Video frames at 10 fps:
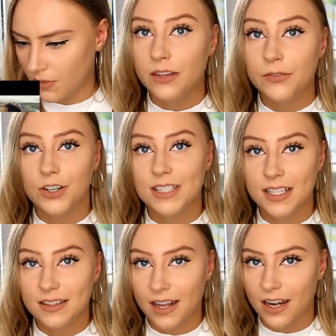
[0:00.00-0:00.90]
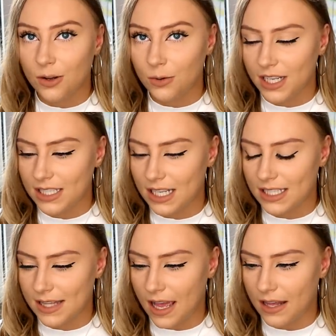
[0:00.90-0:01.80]
The first thing that I notice
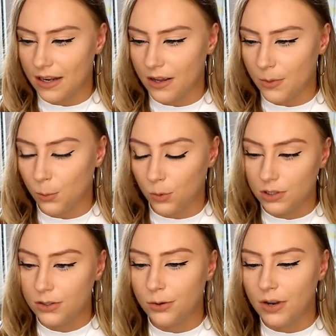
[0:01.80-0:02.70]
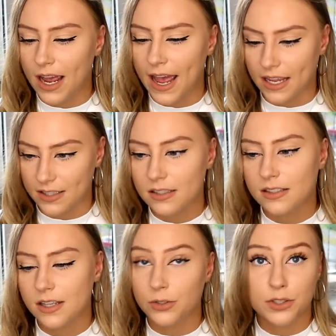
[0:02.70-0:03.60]
is that Walter
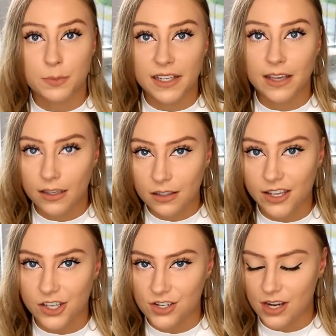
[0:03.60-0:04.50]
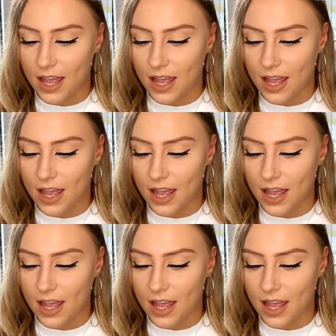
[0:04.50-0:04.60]
asks, do you speak English?